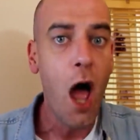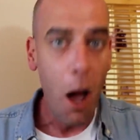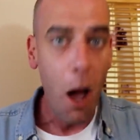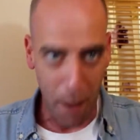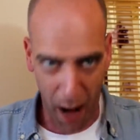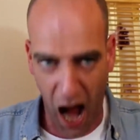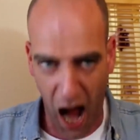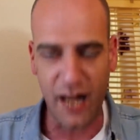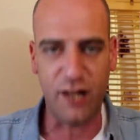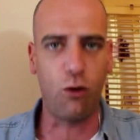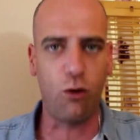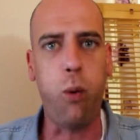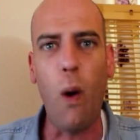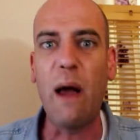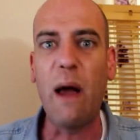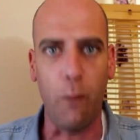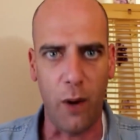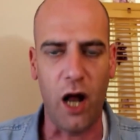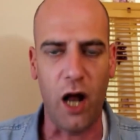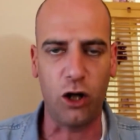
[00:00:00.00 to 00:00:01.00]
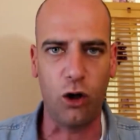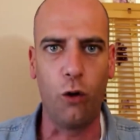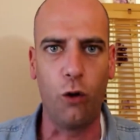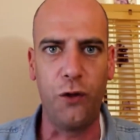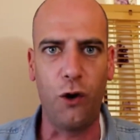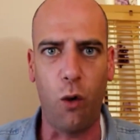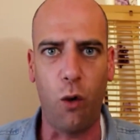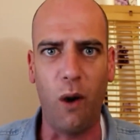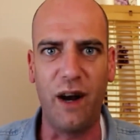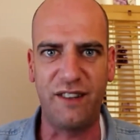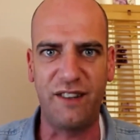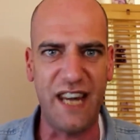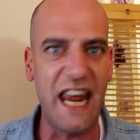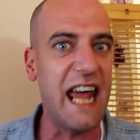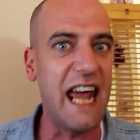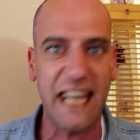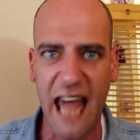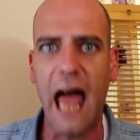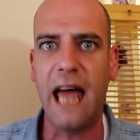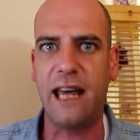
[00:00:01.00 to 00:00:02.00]
but I quit when I called the Quality
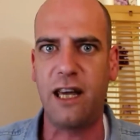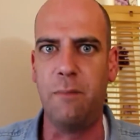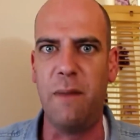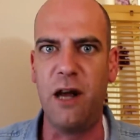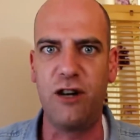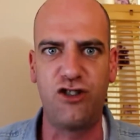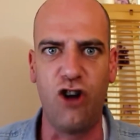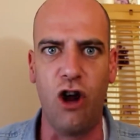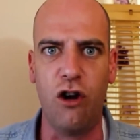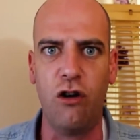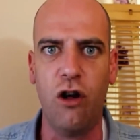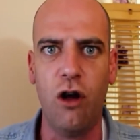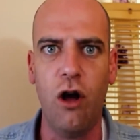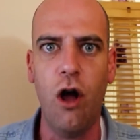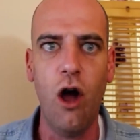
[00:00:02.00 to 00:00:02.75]
of Care Commission